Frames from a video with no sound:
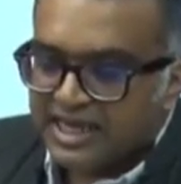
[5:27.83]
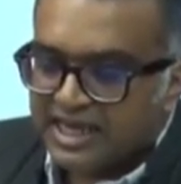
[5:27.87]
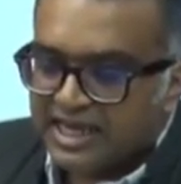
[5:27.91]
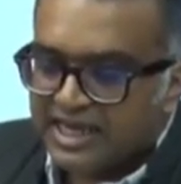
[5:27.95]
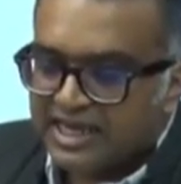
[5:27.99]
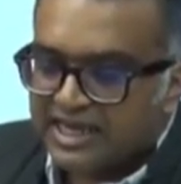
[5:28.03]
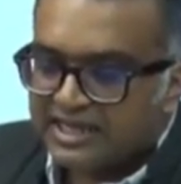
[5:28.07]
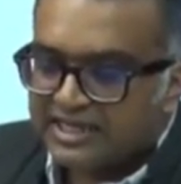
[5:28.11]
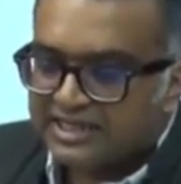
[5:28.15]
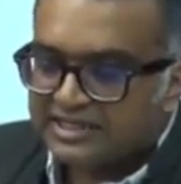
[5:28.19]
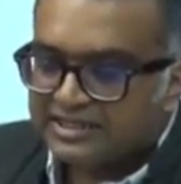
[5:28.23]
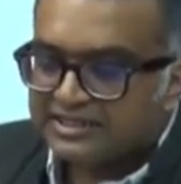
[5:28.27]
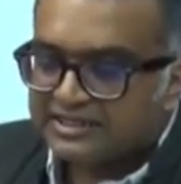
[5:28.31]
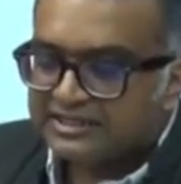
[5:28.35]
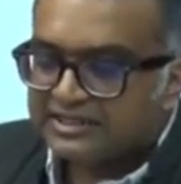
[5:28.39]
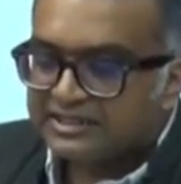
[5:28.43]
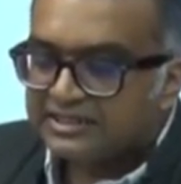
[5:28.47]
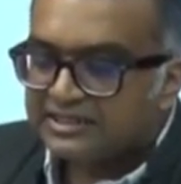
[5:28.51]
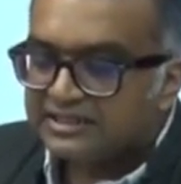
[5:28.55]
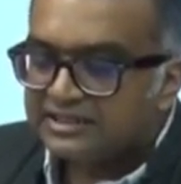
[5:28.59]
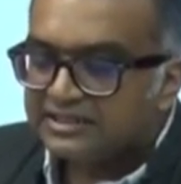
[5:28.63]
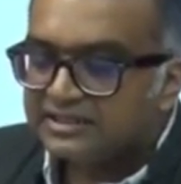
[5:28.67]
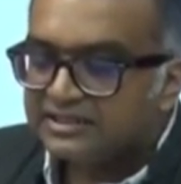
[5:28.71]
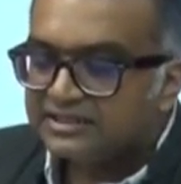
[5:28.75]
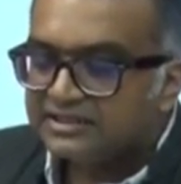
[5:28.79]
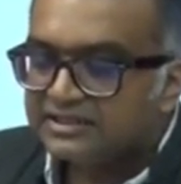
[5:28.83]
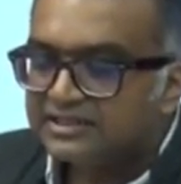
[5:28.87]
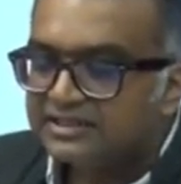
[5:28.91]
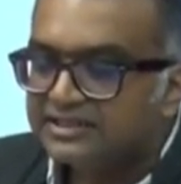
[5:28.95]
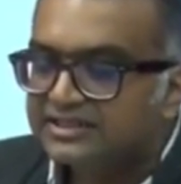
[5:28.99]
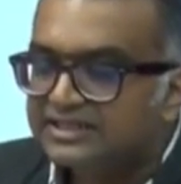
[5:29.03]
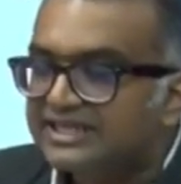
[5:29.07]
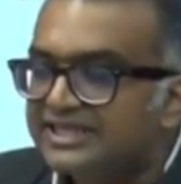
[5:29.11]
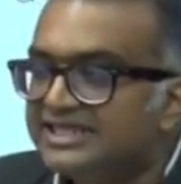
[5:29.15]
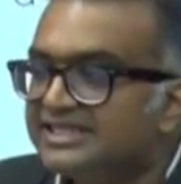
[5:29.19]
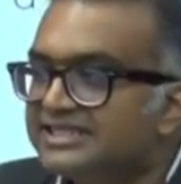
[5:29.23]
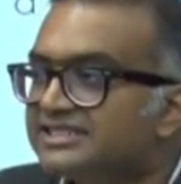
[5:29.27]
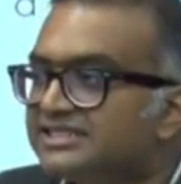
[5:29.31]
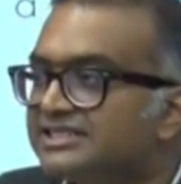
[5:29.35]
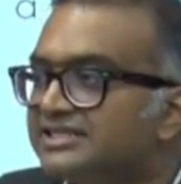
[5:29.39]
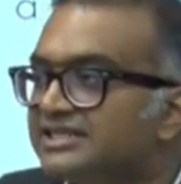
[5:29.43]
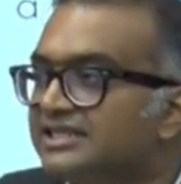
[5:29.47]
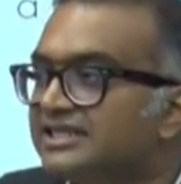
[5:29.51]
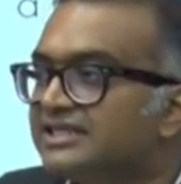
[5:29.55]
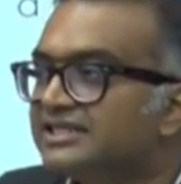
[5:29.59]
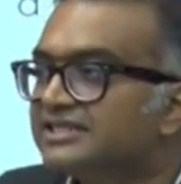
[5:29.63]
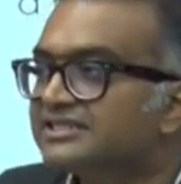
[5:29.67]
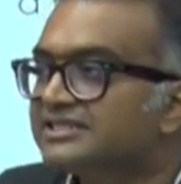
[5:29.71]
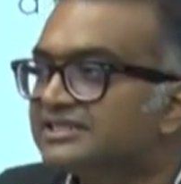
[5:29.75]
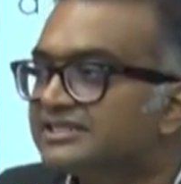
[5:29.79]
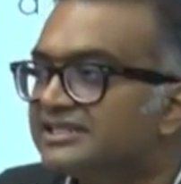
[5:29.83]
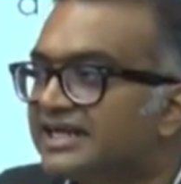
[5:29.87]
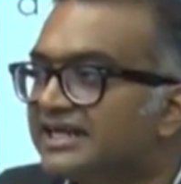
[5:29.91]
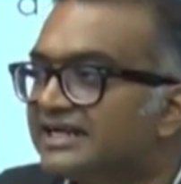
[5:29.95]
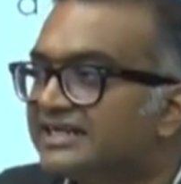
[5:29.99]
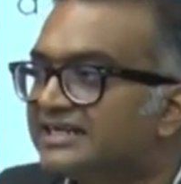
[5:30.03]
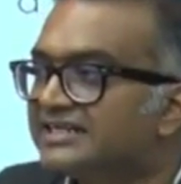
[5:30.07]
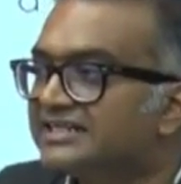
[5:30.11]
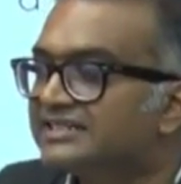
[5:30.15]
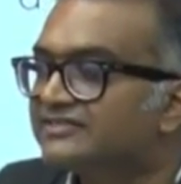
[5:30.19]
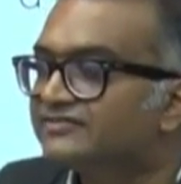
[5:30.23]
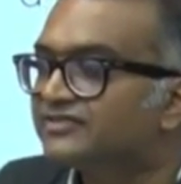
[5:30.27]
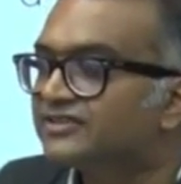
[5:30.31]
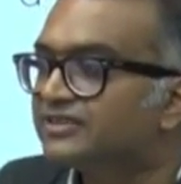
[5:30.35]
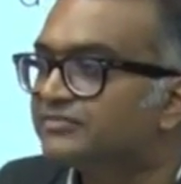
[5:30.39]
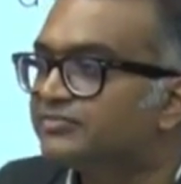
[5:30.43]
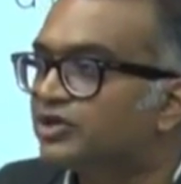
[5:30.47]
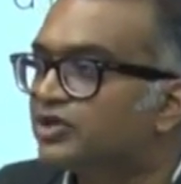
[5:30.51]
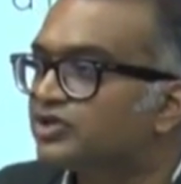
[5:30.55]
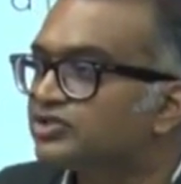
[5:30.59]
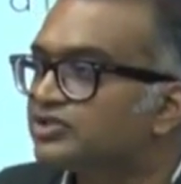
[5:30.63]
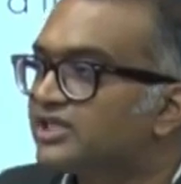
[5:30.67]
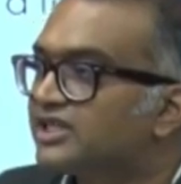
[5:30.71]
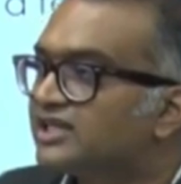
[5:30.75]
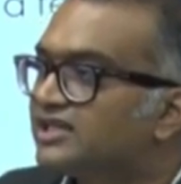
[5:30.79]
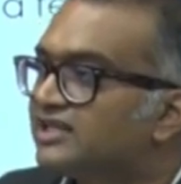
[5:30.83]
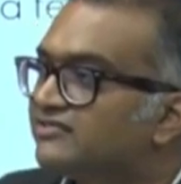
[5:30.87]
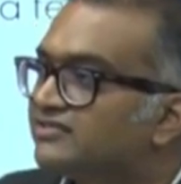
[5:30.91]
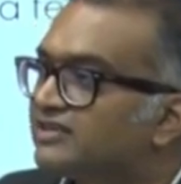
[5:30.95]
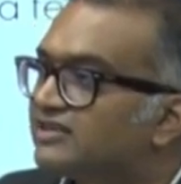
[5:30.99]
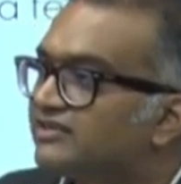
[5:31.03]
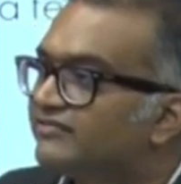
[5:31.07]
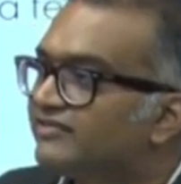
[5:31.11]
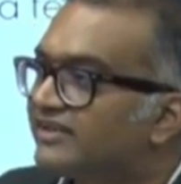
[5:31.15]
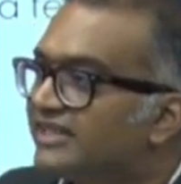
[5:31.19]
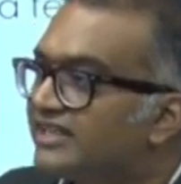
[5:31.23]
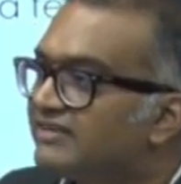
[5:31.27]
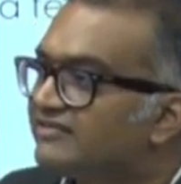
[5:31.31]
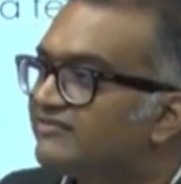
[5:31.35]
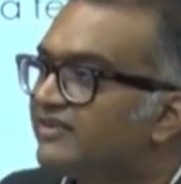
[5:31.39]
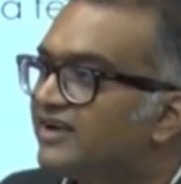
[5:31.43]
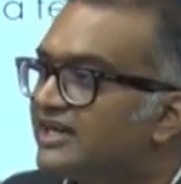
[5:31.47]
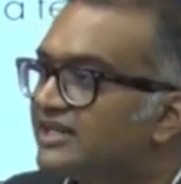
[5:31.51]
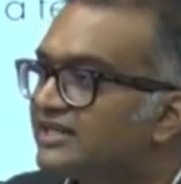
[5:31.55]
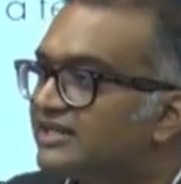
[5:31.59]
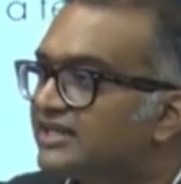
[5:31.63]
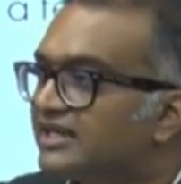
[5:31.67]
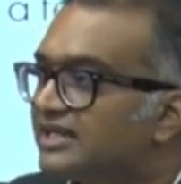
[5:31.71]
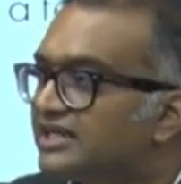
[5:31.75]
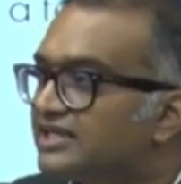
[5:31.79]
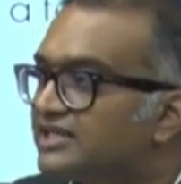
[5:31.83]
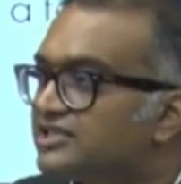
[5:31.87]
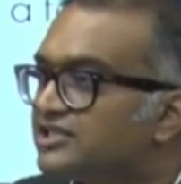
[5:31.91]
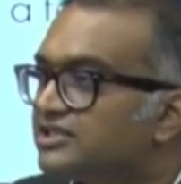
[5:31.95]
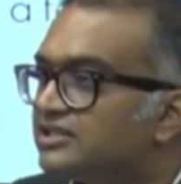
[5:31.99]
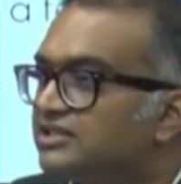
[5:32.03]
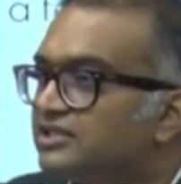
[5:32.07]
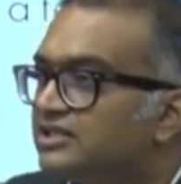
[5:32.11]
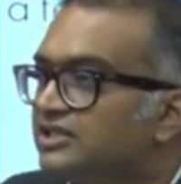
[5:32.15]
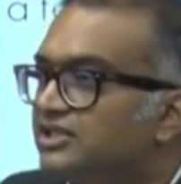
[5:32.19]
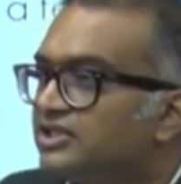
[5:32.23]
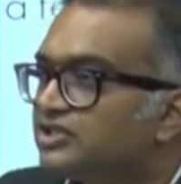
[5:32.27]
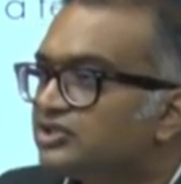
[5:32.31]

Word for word: And the green seal is slightly different because they cover a very wide range.